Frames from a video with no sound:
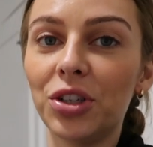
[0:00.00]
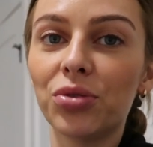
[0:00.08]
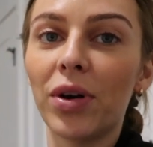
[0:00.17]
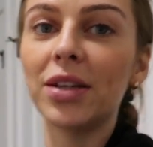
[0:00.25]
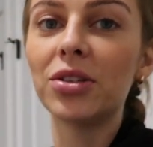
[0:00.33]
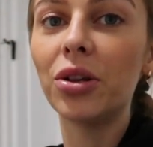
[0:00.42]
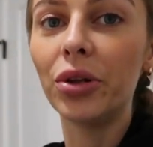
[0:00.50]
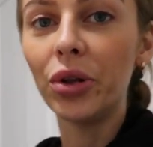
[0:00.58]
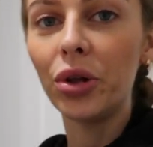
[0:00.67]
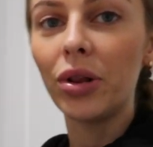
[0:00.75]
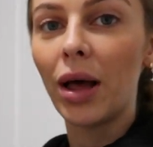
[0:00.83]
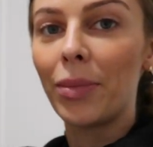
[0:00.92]
just ran to
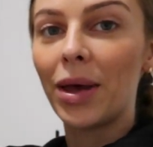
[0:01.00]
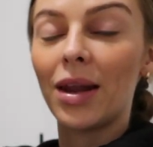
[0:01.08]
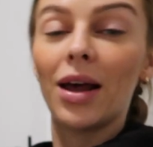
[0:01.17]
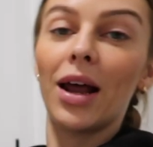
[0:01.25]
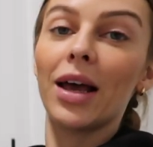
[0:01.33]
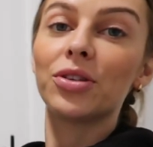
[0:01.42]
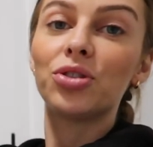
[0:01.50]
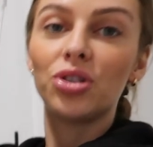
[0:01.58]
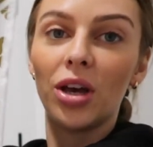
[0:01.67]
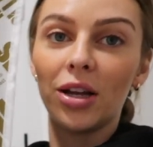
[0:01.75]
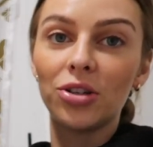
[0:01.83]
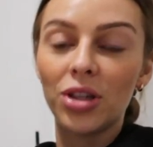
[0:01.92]
Lululemon and I
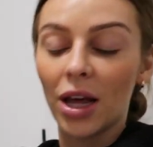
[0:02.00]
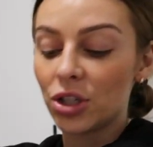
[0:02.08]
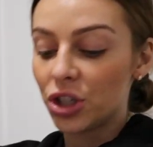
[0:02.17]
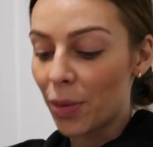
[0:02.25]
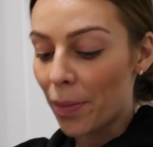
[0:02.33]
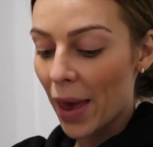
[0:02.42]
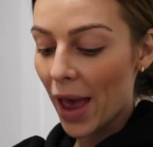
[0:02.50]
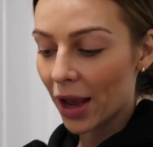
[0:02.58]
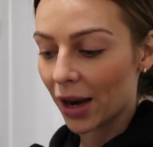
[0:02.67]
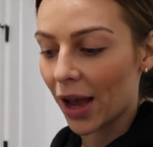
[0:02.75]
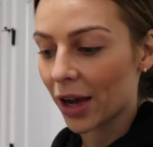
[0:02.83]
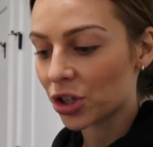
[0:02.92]
exchanged that gym bag
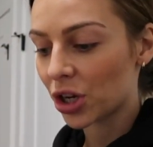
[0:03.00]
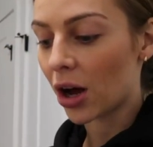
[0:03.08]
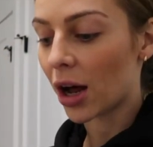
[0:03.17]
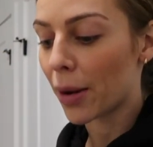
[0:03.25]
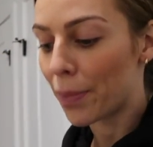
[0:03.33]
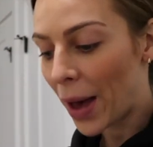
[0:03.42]
and I actually got a